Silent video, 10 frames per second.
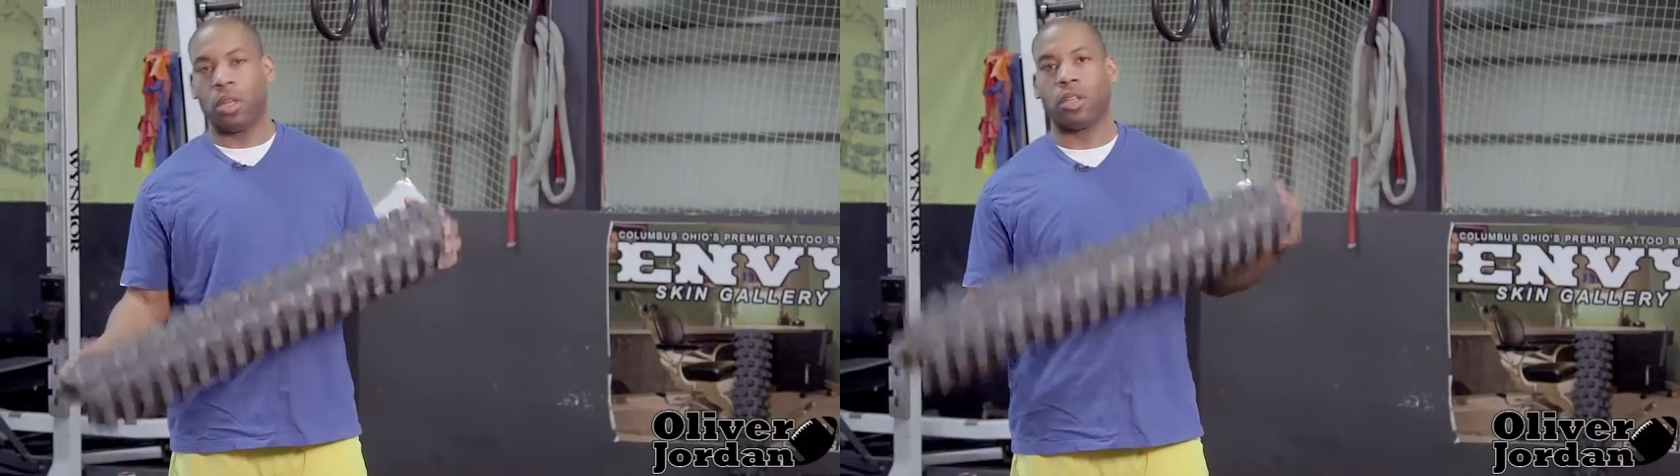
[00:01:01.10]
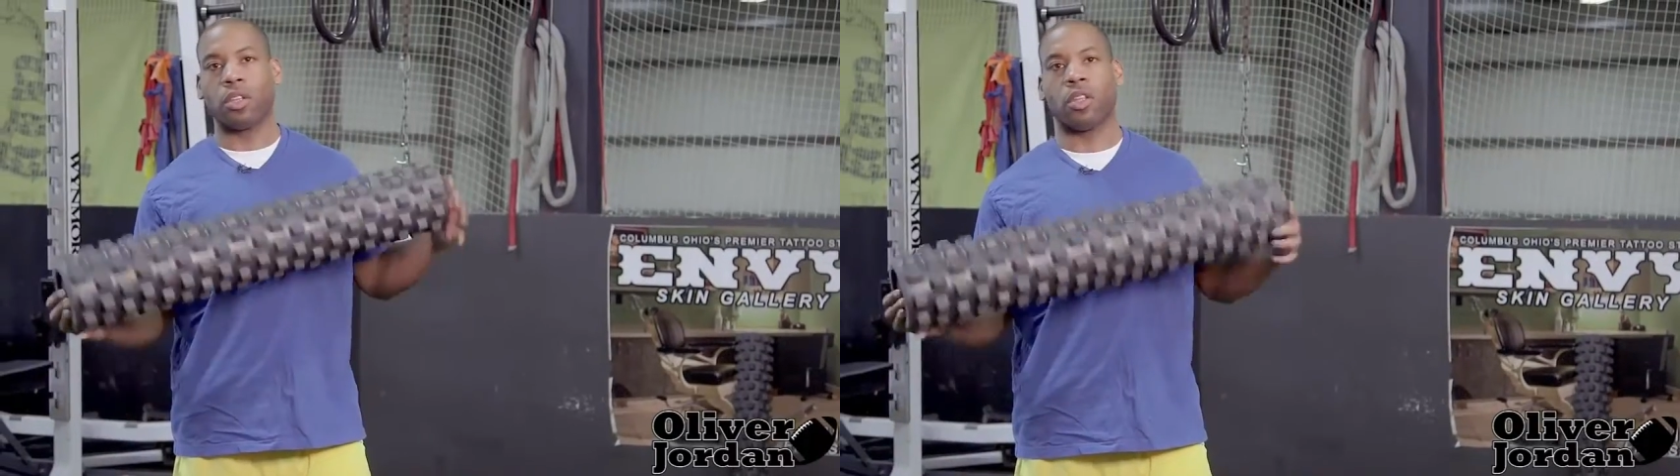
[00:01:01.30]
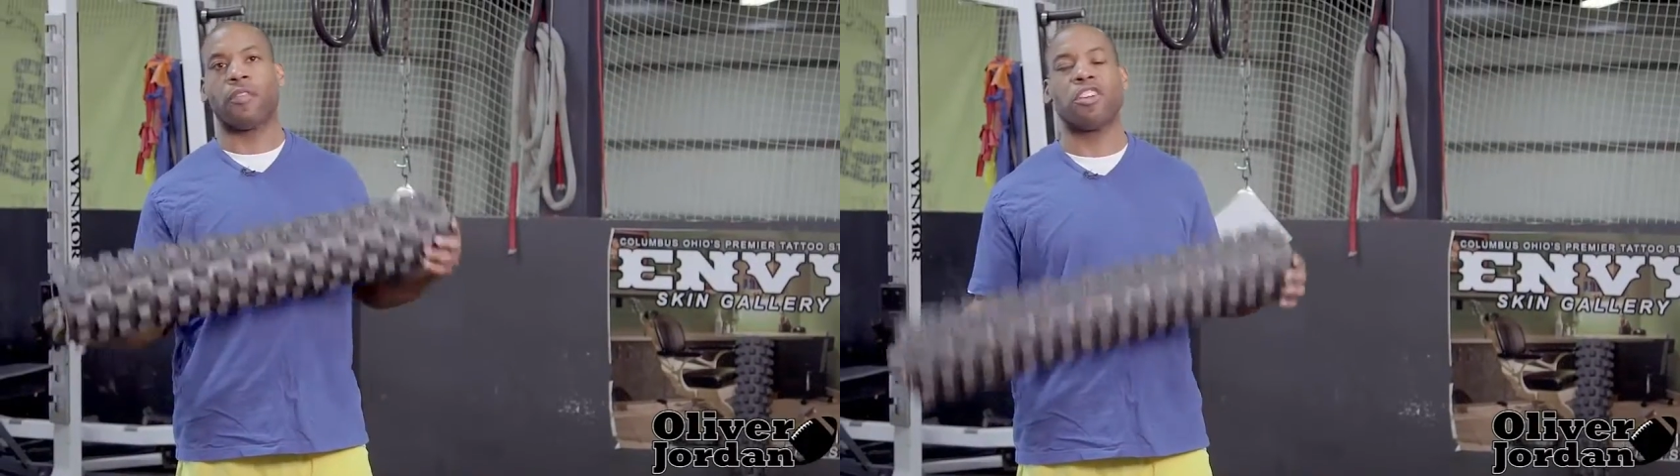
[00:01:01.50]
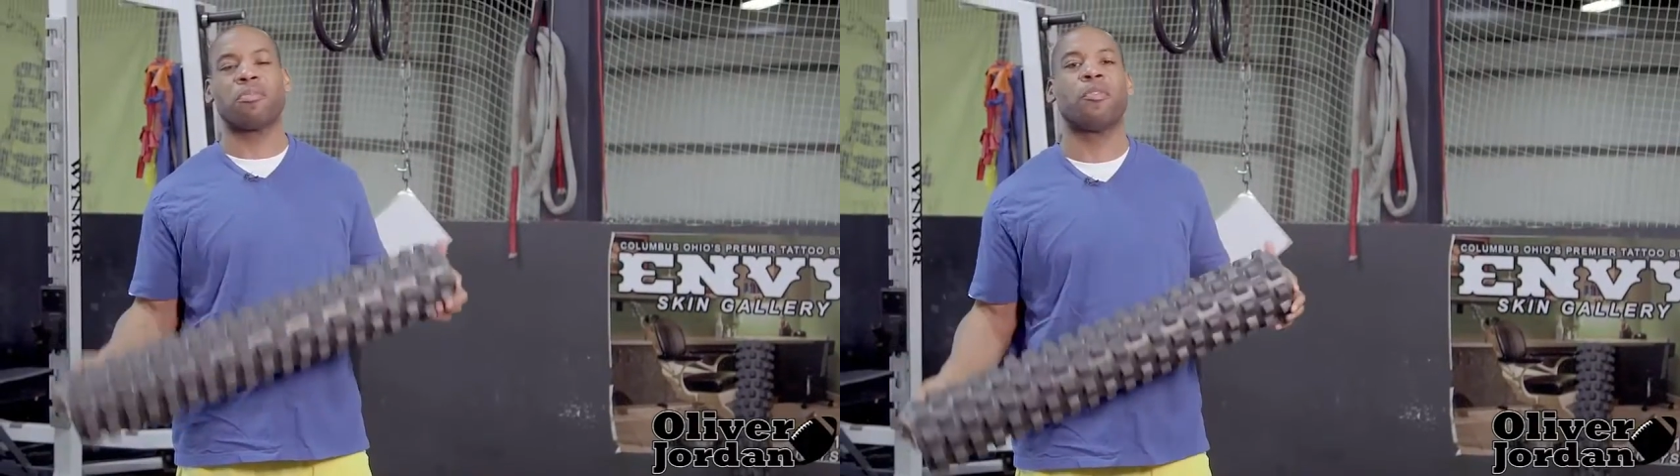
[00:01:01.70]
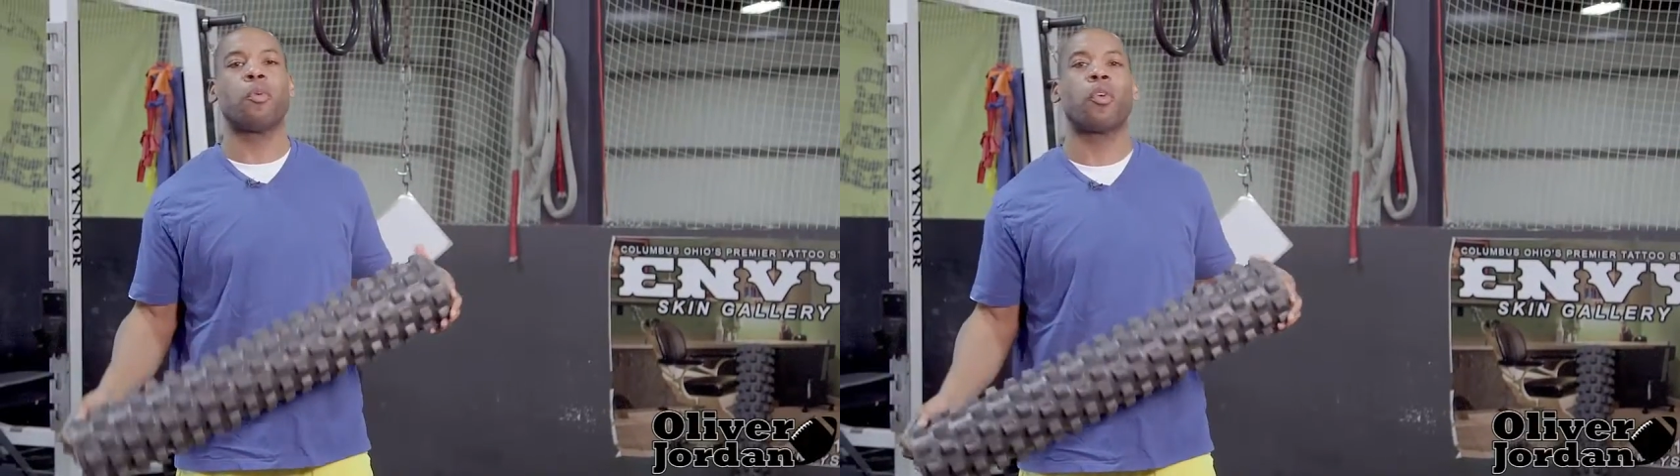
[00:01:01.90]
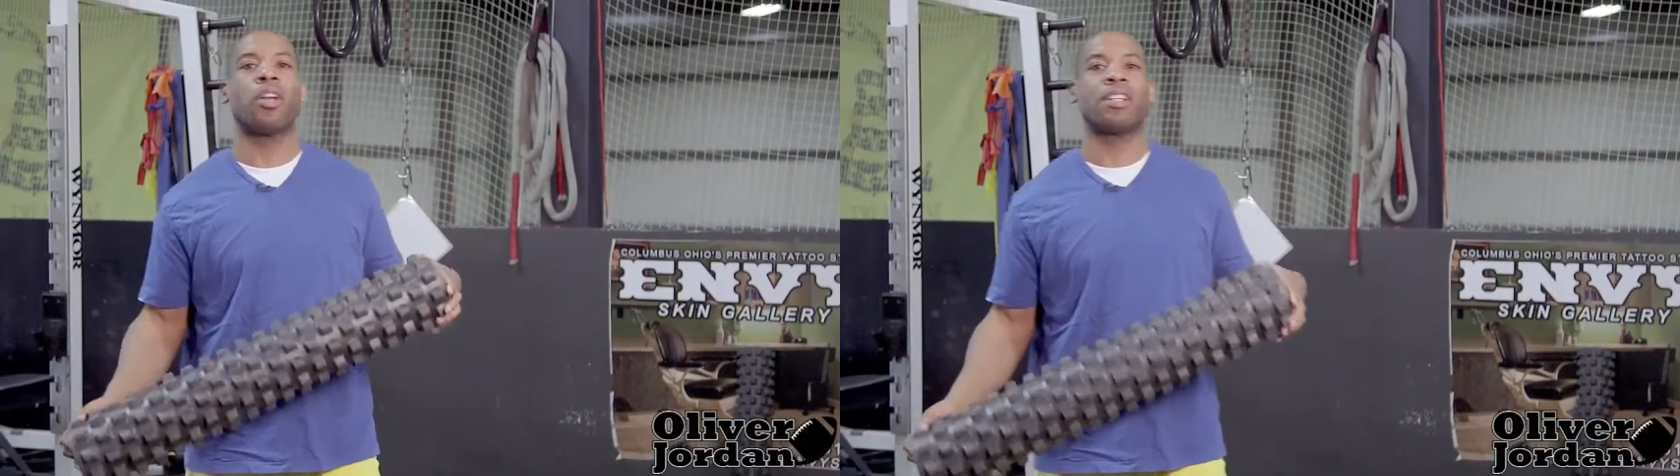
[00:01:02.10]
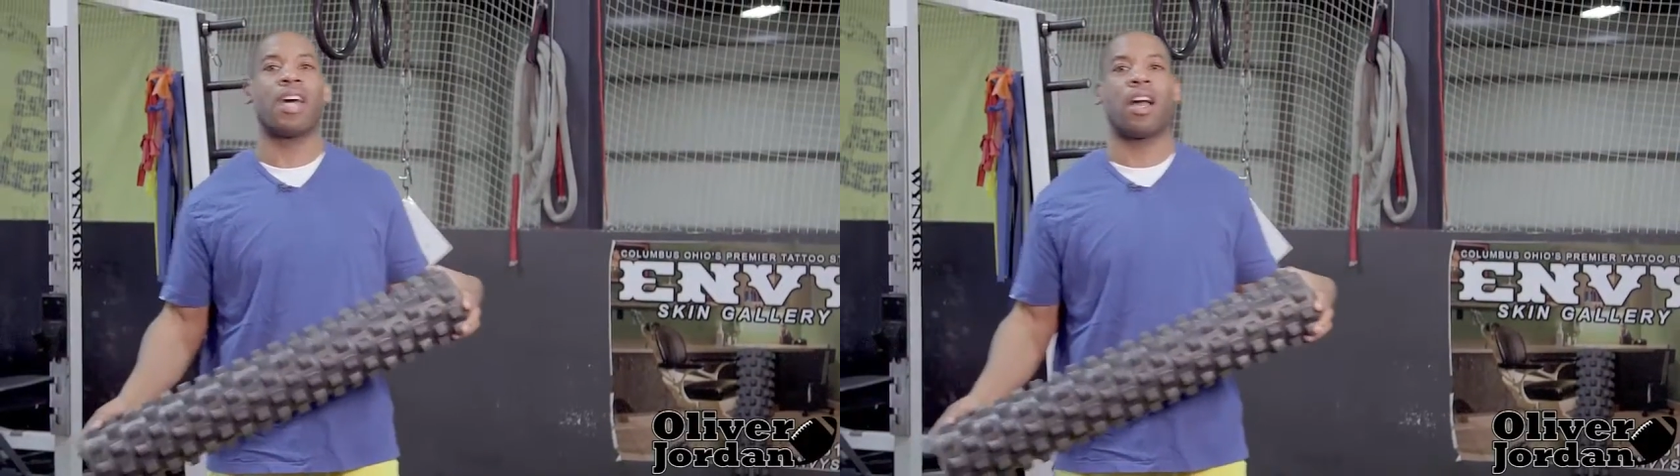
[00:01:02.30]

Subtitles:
So the first movement we're going to